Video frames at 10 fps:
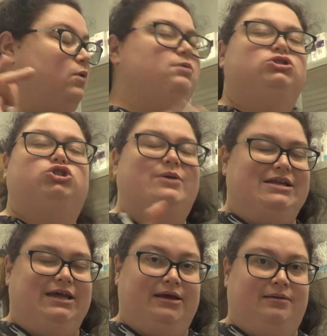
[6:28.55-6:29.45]
we will
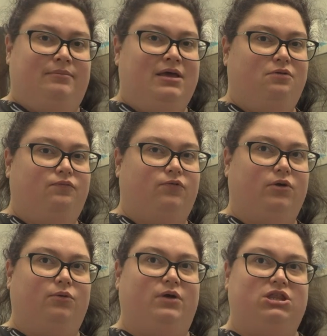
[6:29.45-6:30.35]
treat him
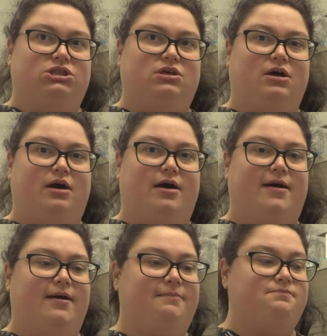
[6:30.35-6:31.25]
for with
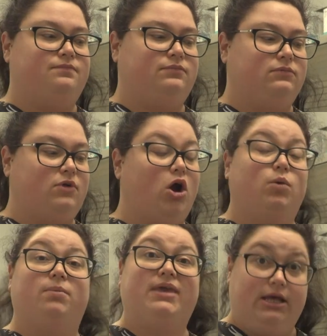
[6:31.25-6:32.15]
um,
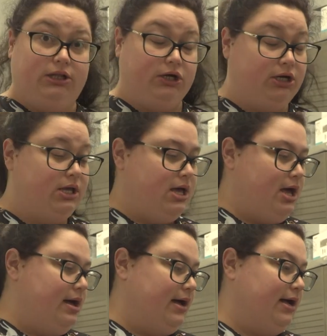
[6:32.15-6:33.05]
heartworm killer.
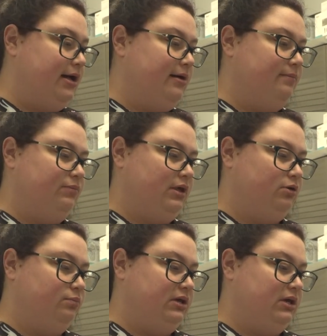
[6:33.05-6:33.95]
Um,
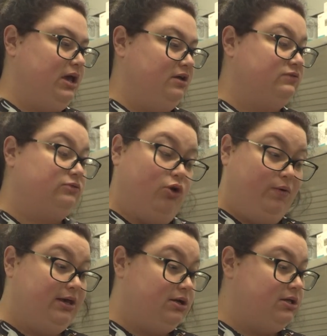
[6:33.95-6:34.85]
it'll be a slow
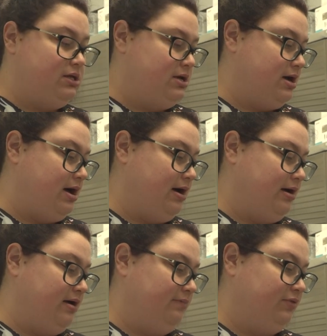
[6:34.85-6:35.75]
kill.
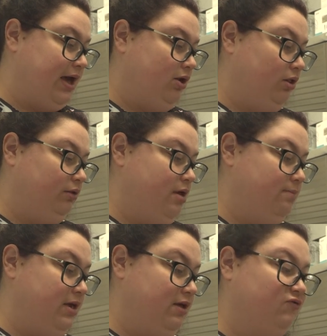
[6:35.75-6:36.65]
Um, that'll
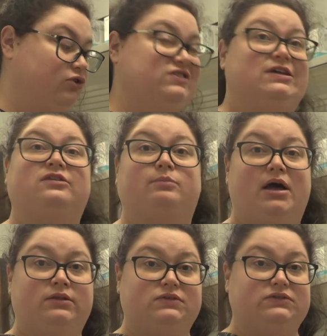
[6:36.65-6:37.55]
be for six
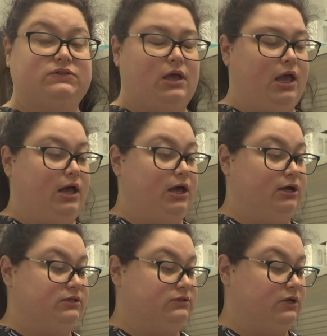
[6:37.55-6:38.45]
months,
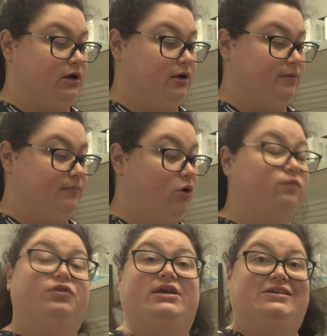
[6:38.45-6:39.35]
and um,
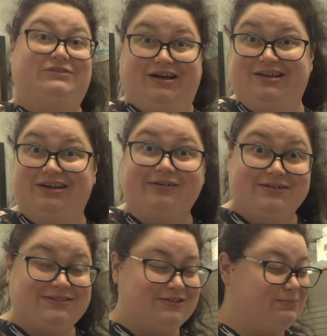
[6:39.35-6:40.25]
hopefully he's not here
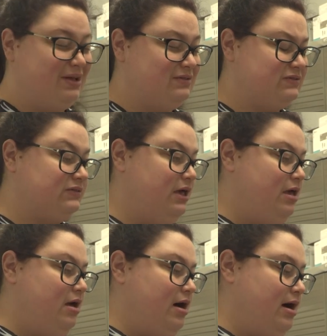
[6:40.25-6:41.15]
in six months.
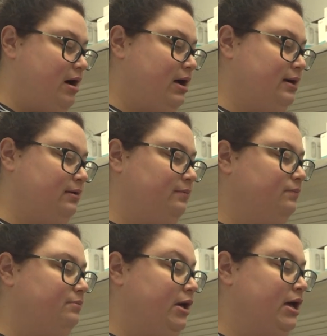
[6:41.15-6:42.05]

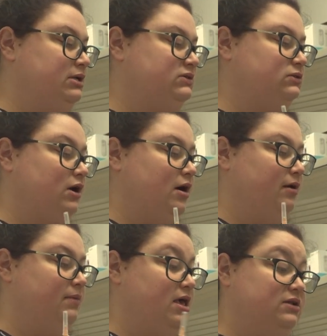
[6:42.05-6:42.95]
Um, but
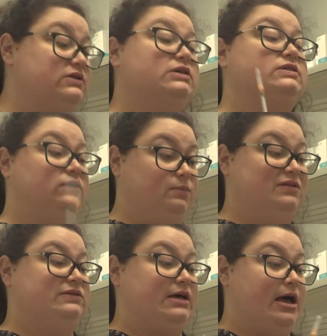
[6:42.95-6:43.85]
um, in a six
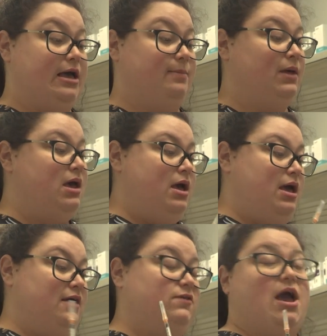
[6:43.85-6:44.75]
months time,
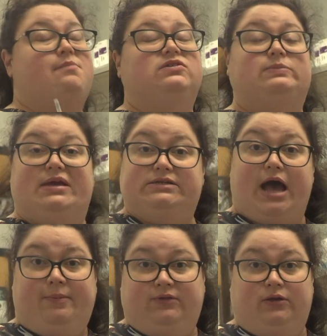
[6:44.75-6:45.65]
if he happens to be
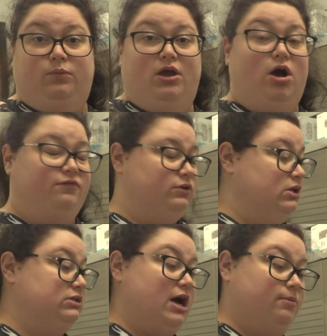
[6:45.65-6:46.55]
adopted, we offer
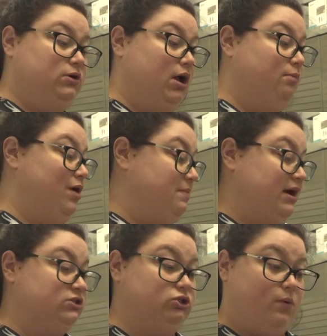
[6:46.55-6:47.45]
the adopter to come right
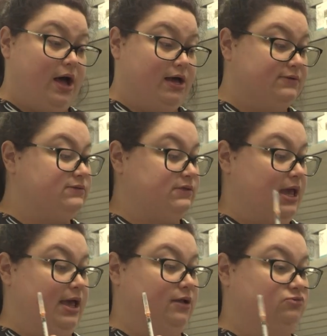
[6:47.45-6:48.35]
back to us,
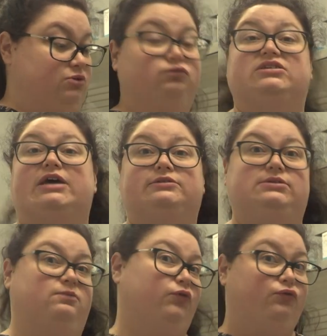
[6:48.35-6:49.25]
and we retest
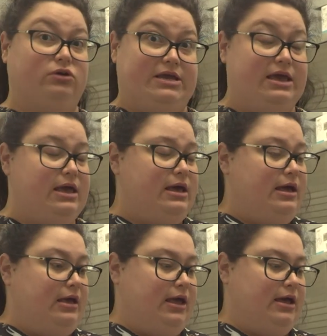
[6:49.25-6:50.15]
him for free
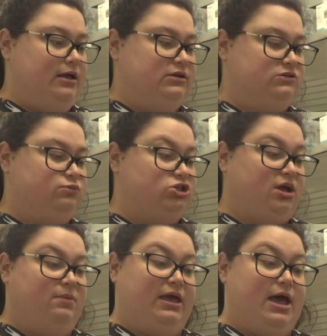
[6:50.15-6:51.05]
and
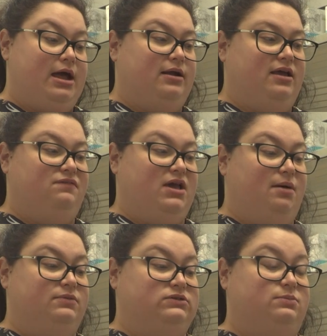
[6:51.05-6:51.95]
check him again. If he
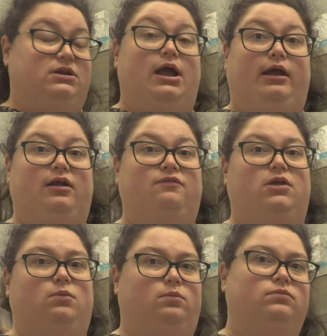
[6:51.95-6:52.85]
happens to be negative,
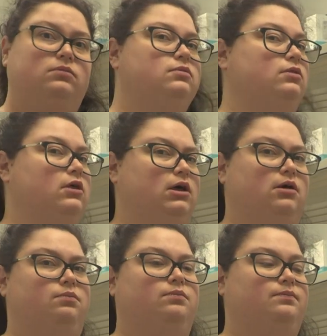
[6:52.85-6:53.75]
then
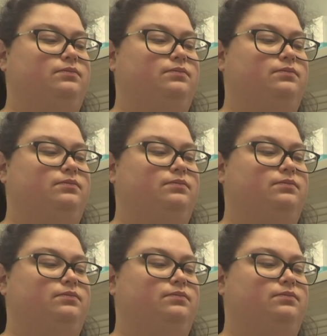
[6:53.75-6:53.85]
the